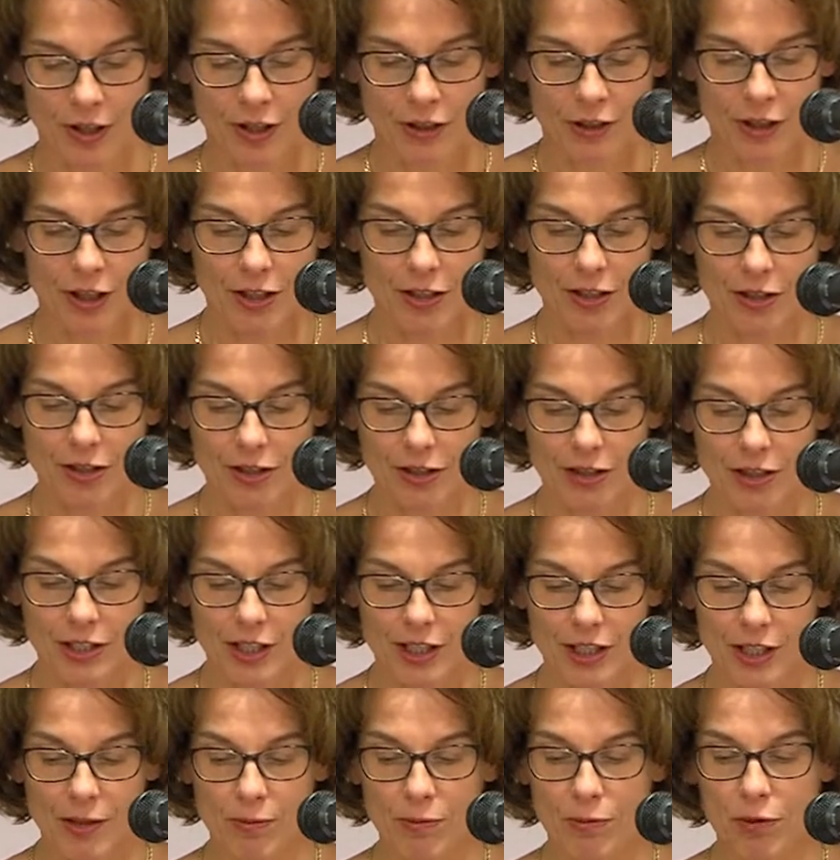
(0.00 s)
This
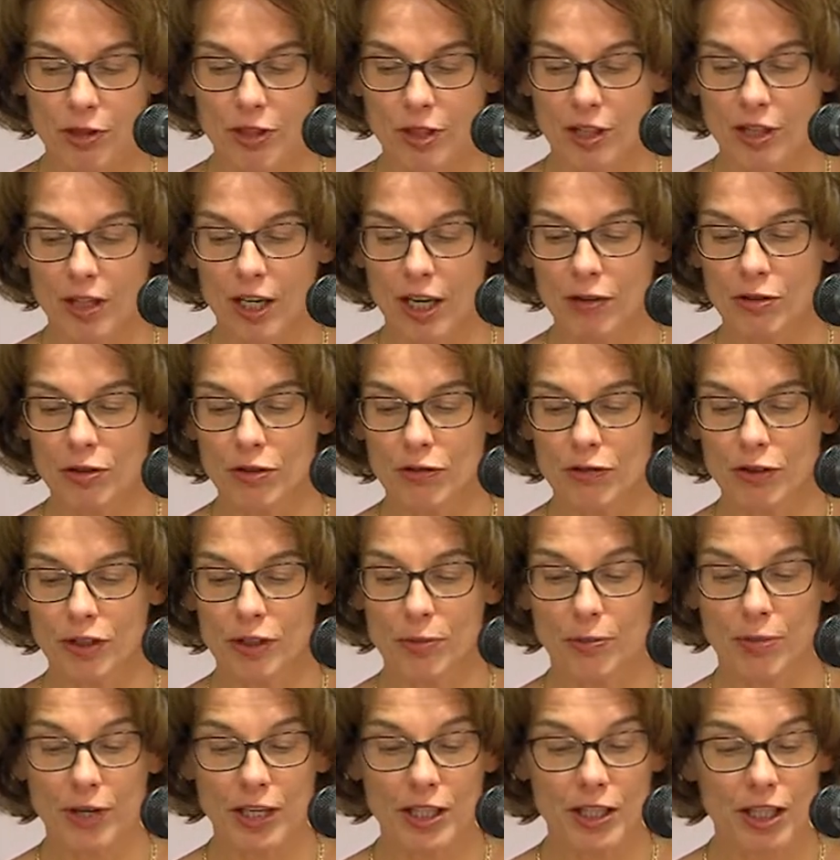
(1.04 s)
schism would account for the
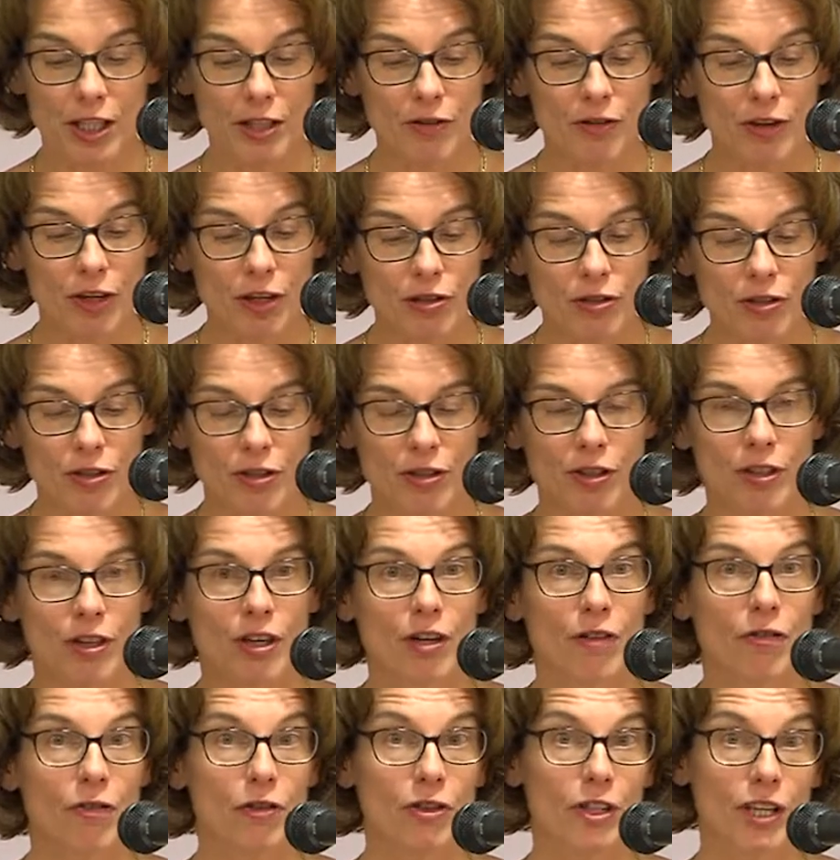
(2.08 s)
Brexit vote,
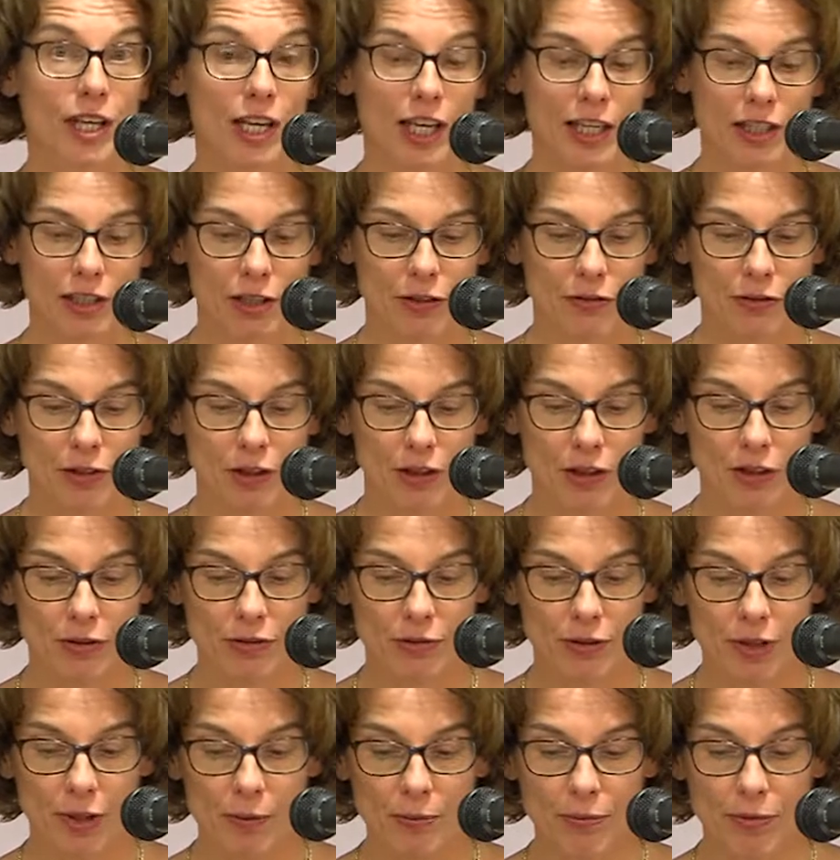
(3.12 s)
for the election of Donald
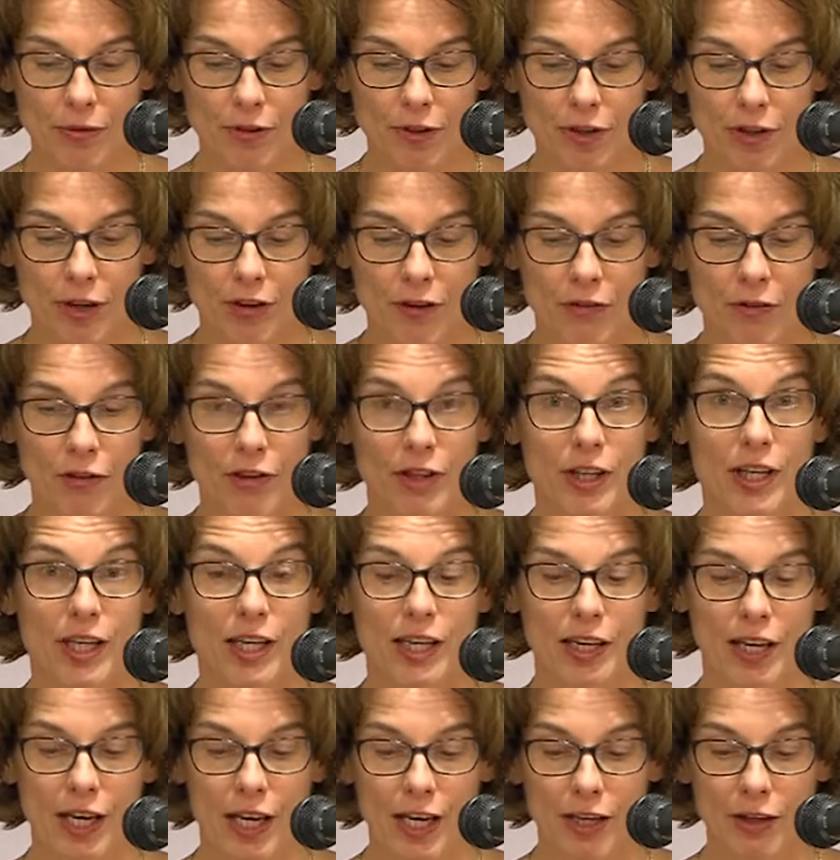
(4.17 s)
Trump, for the
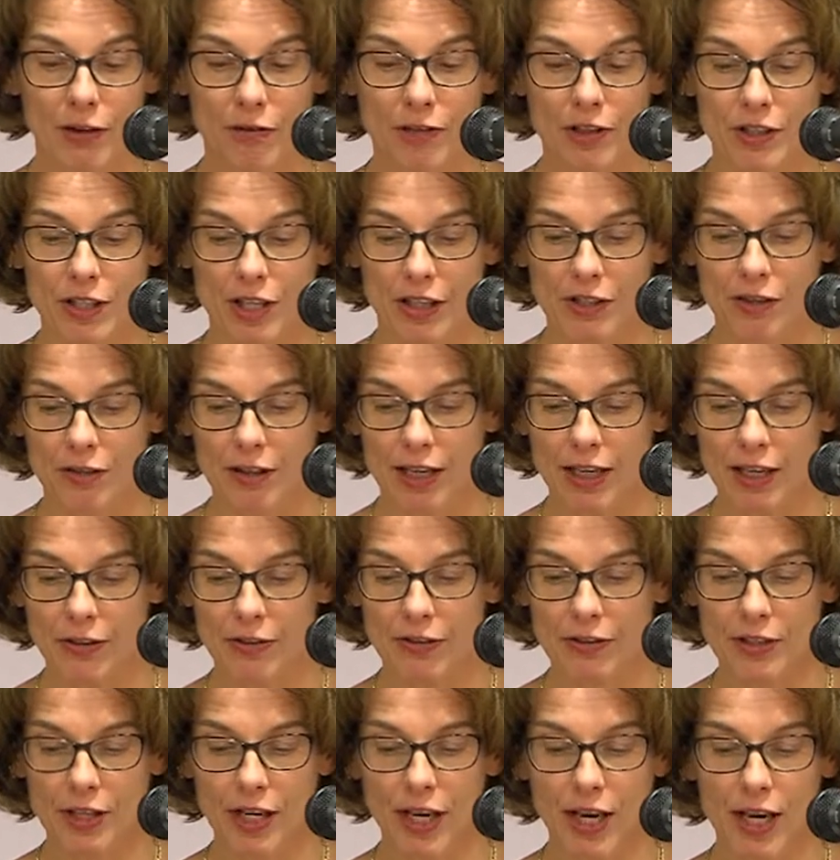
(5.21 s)
decline of the
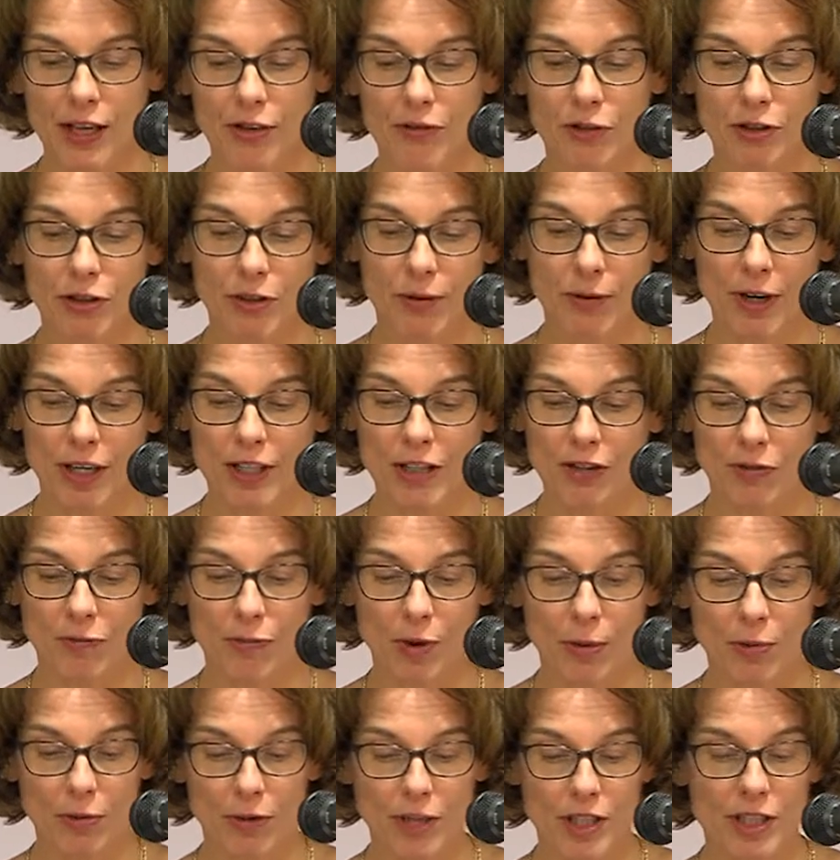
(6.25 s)
center-left, and for the rise of
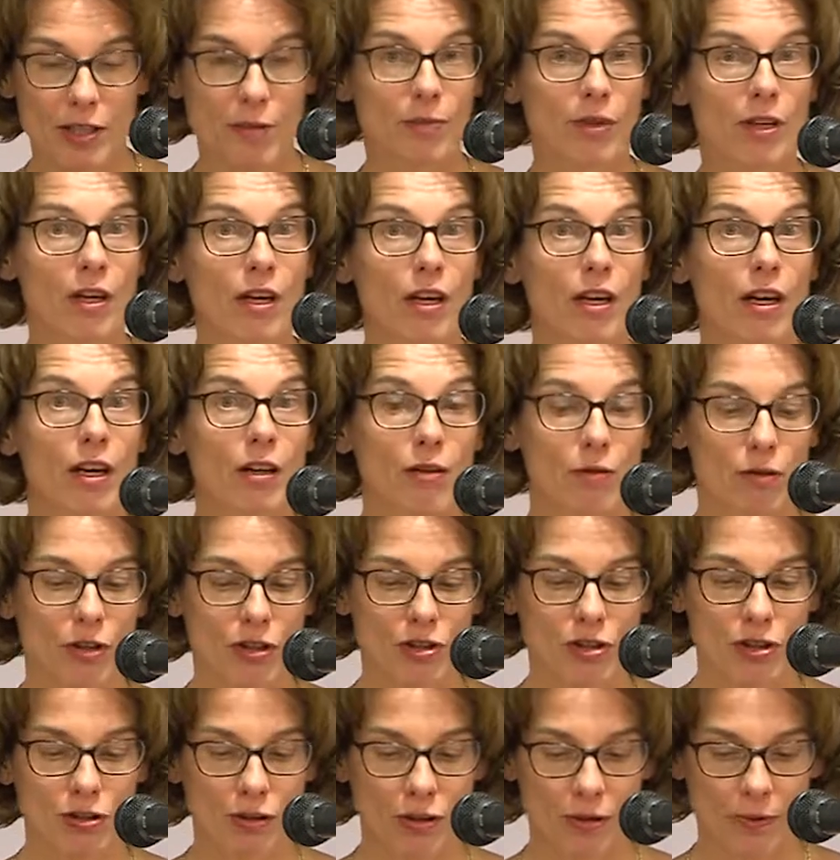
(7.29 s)
populism
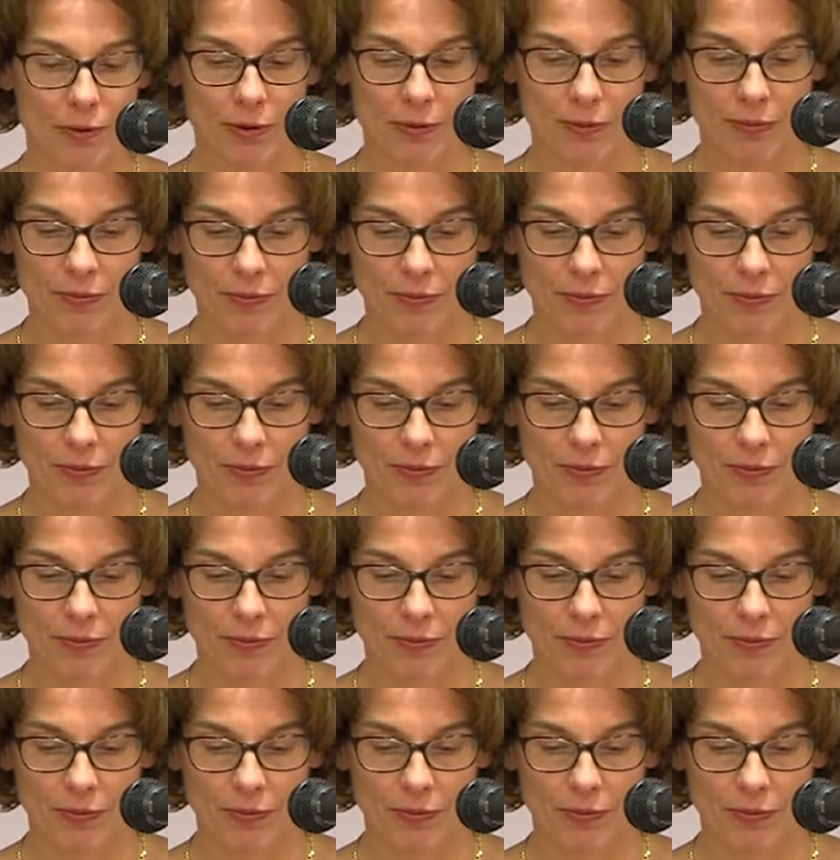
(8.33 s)
across Europe.